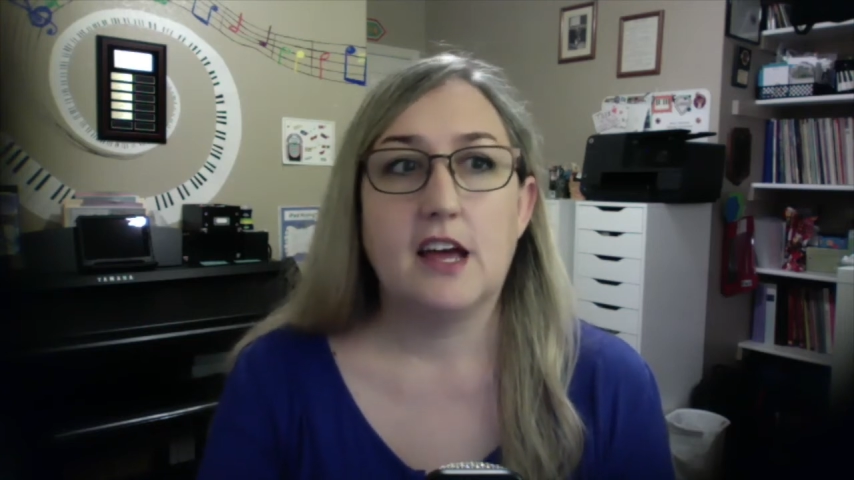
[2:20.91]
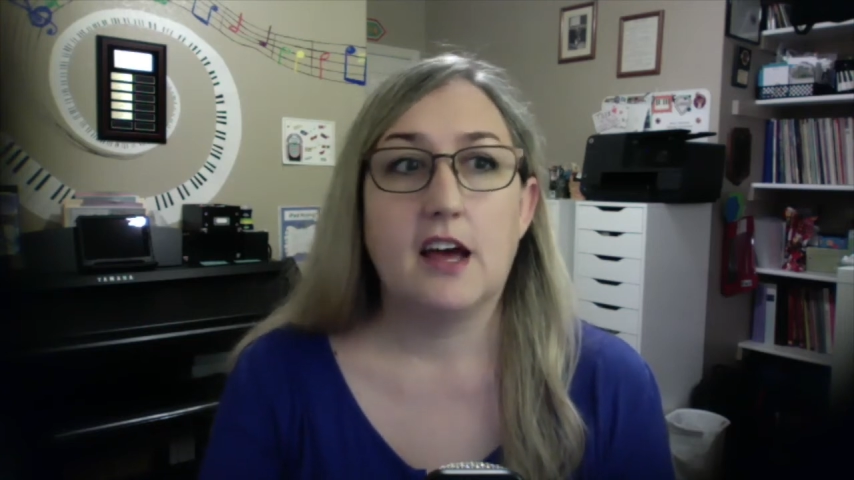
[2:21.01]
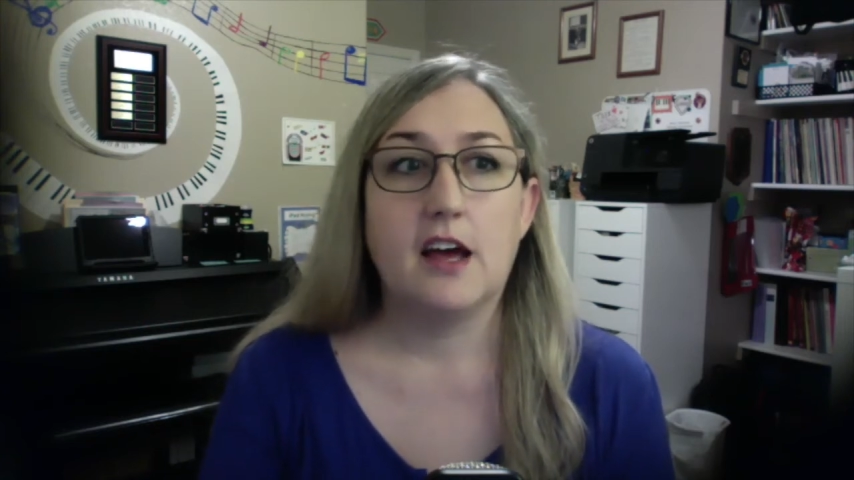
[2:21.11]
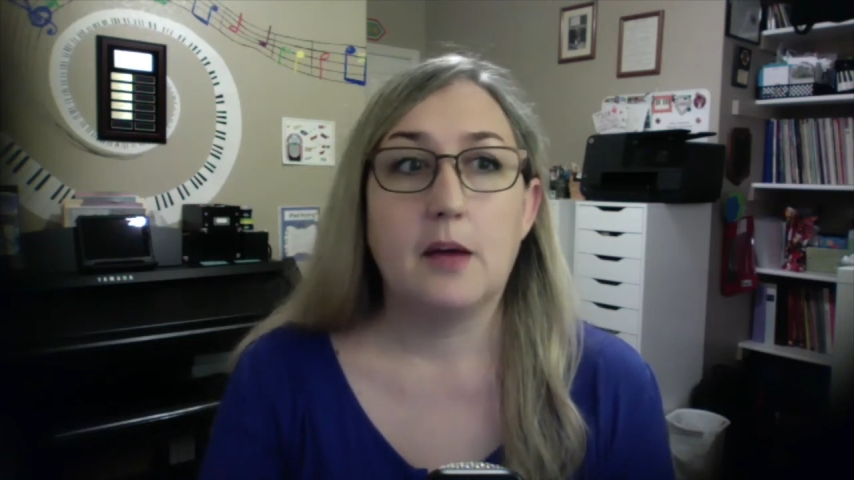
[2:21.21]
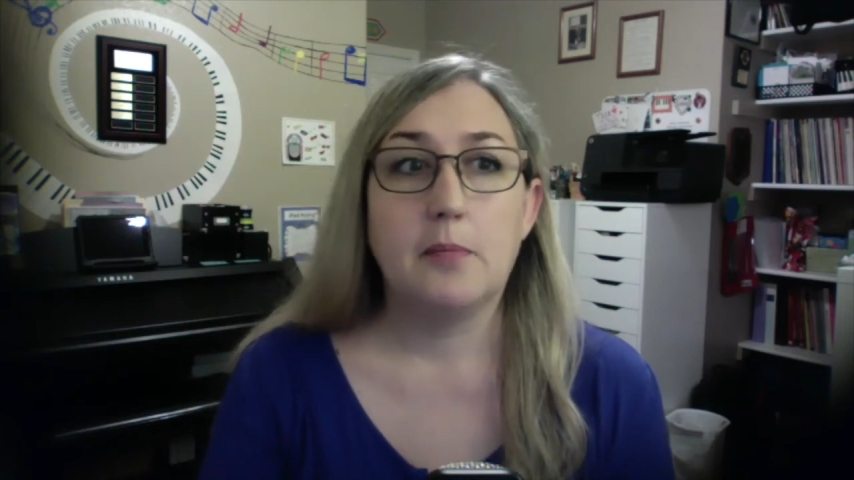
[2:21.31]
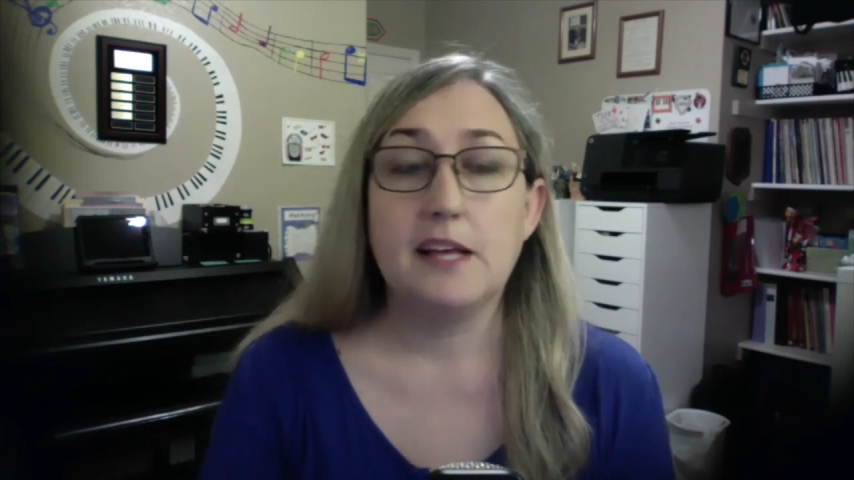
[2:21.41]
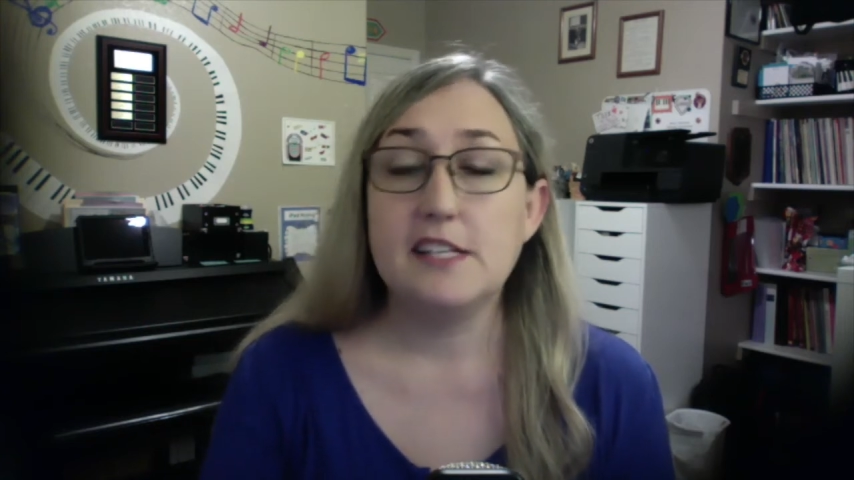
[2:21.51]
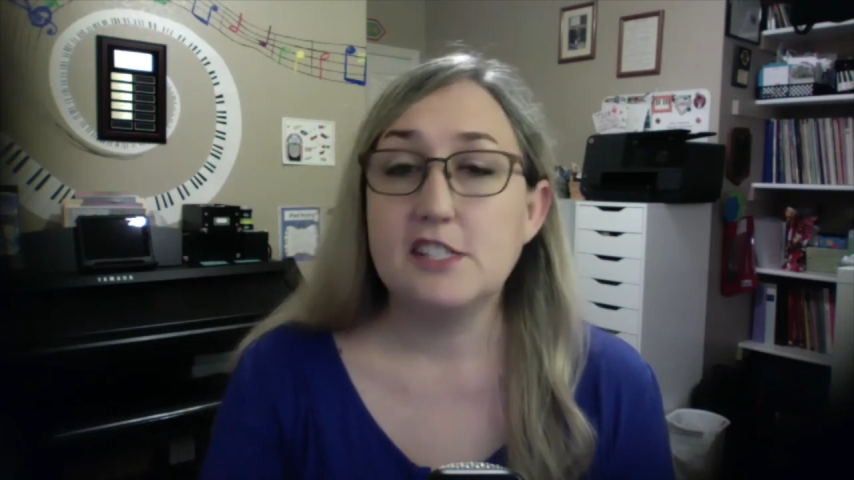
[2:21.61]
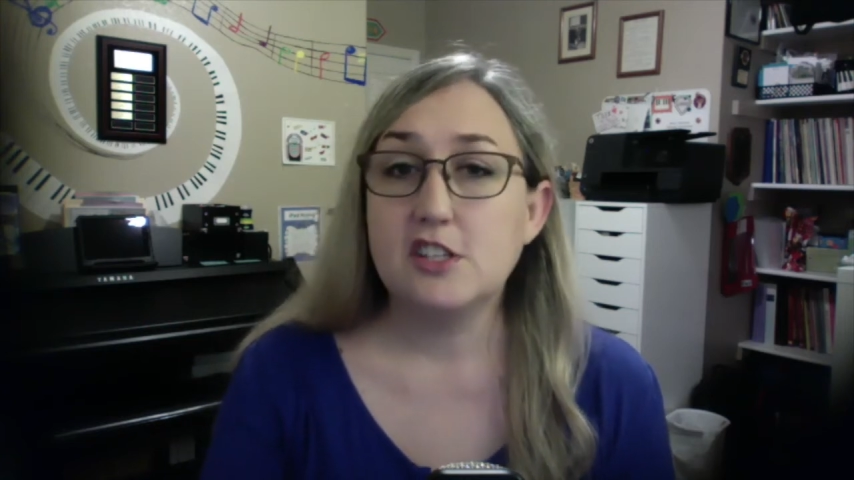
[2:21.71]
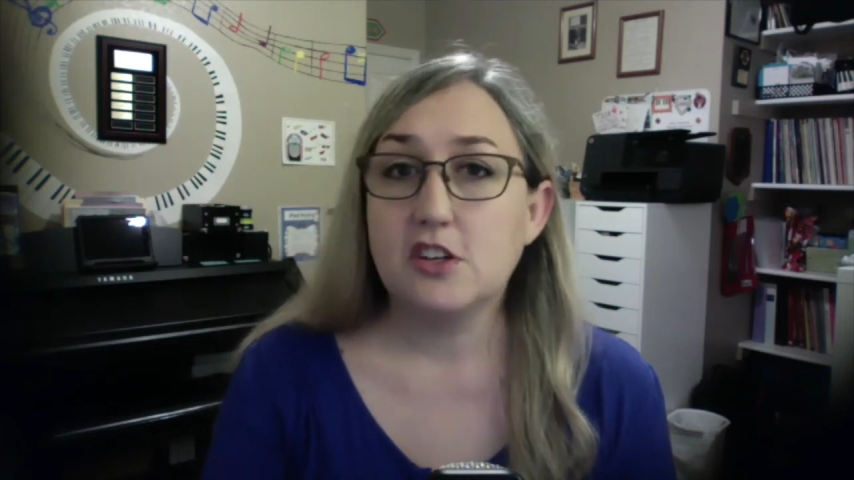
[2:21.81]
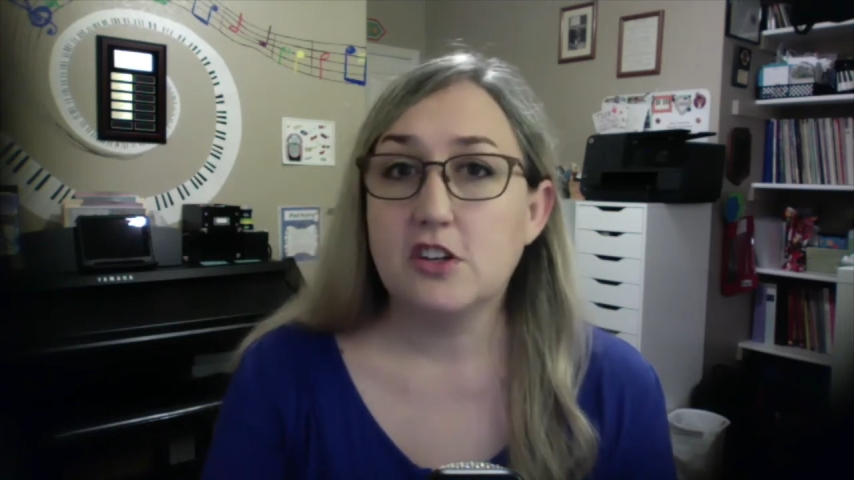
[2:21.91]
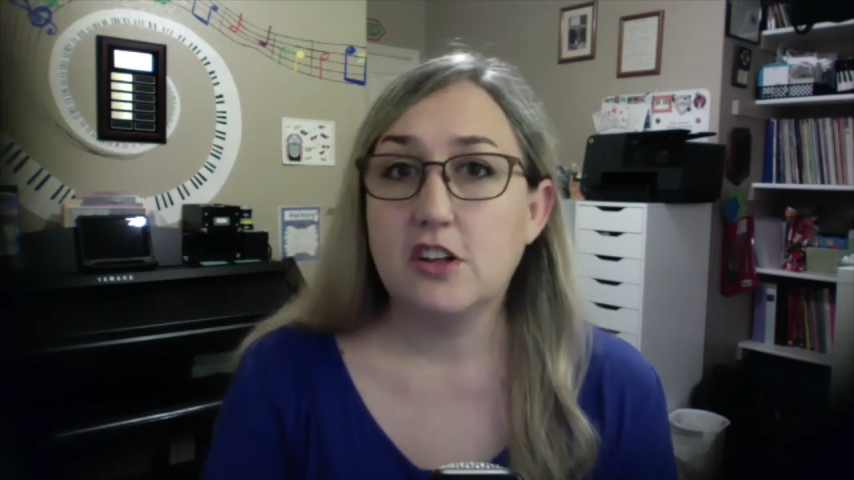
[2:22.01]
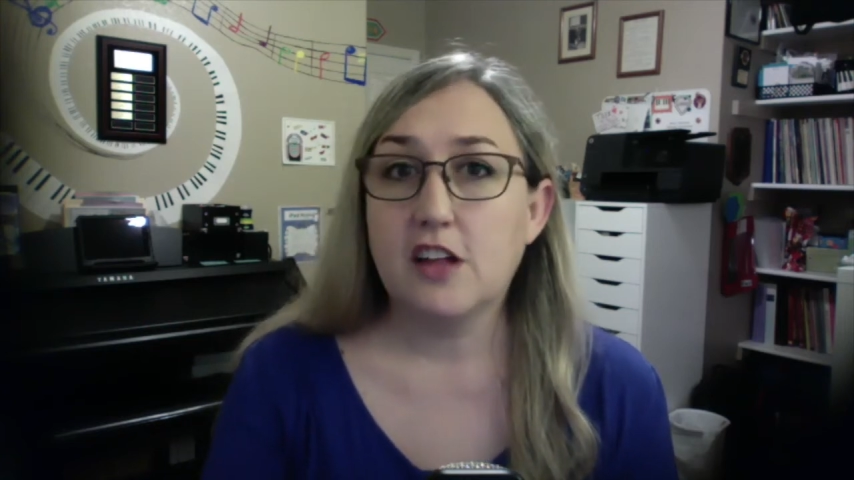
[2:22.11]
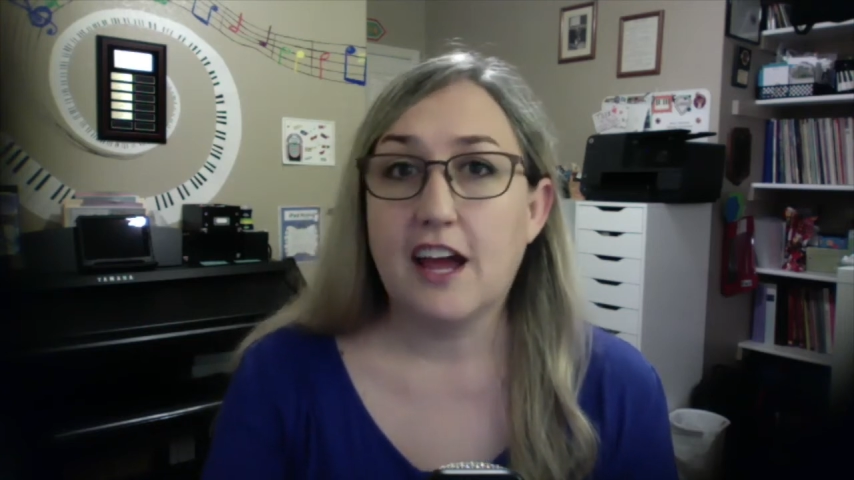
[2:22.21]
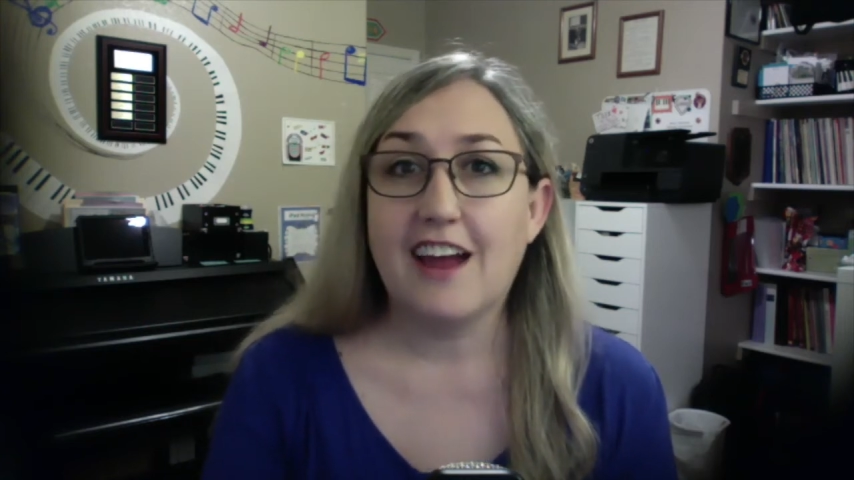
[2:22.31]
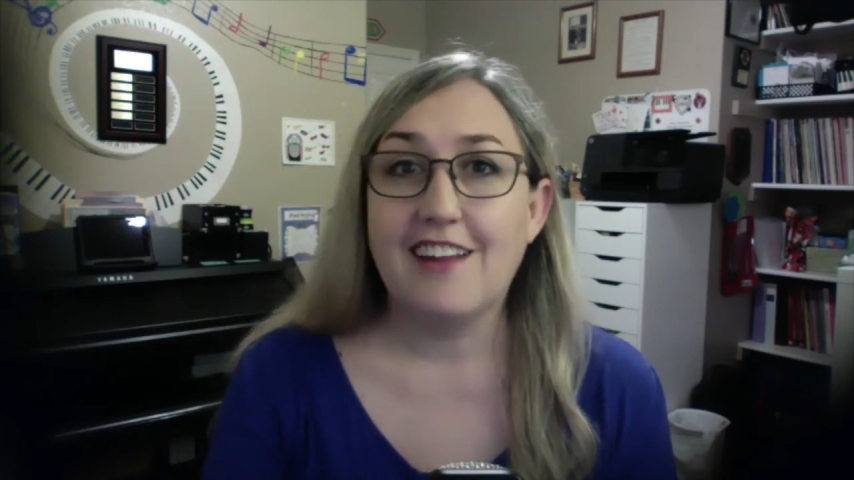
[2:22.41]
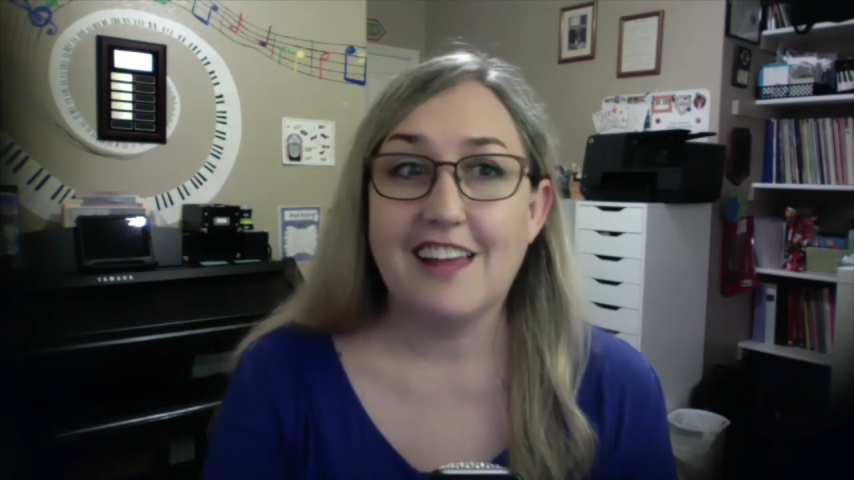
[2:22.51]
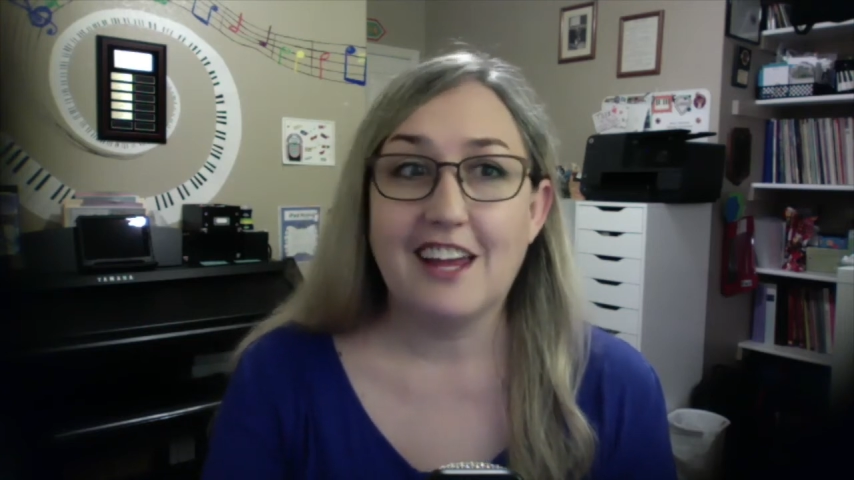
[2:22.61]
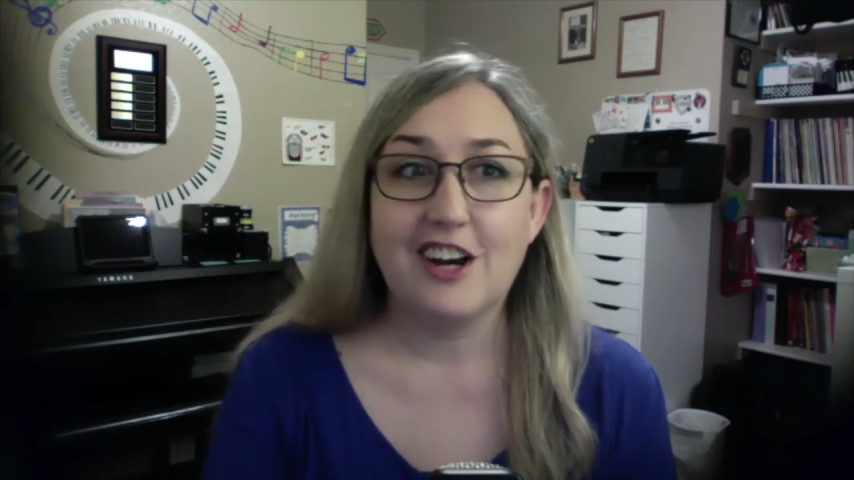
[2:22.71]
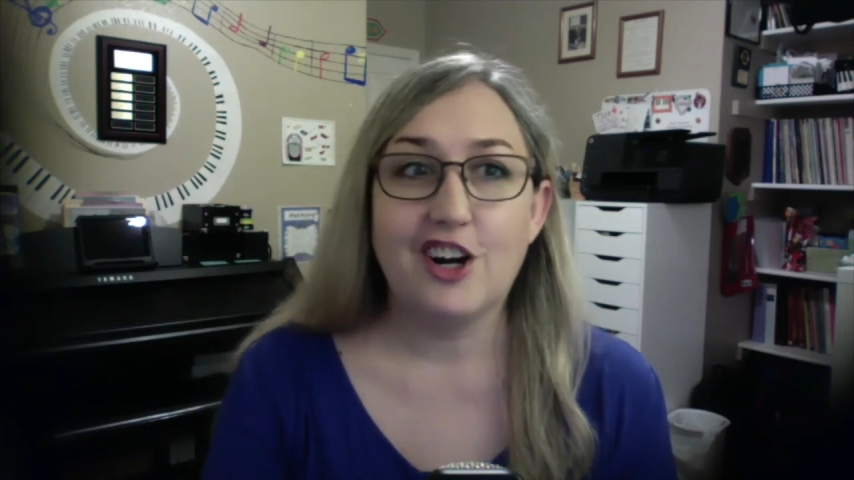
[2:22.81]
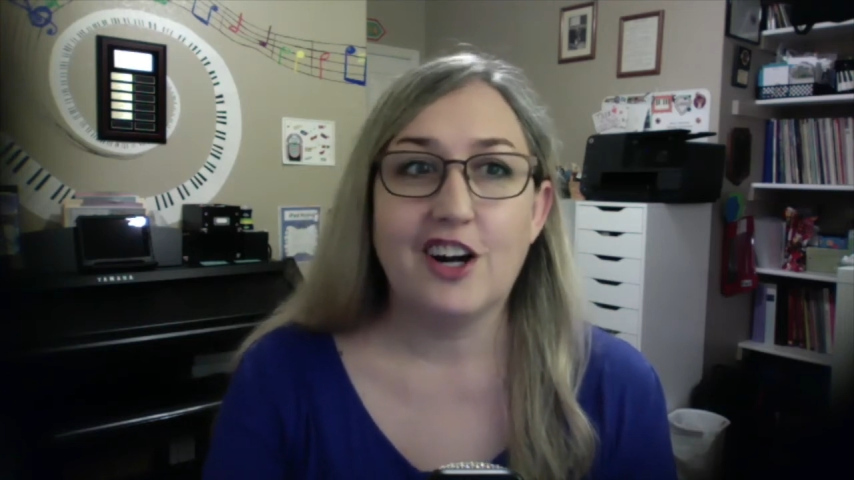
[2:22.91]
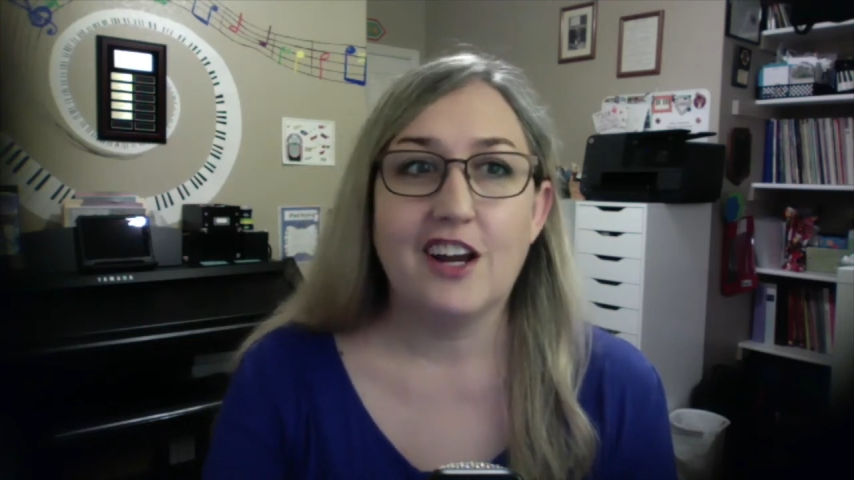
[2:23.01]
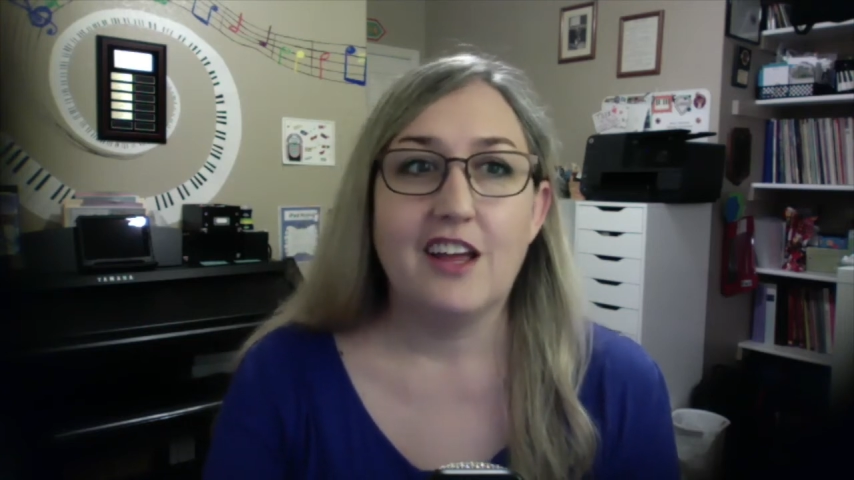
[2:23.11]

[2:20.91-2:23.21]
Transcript: a pencil, a highlighter,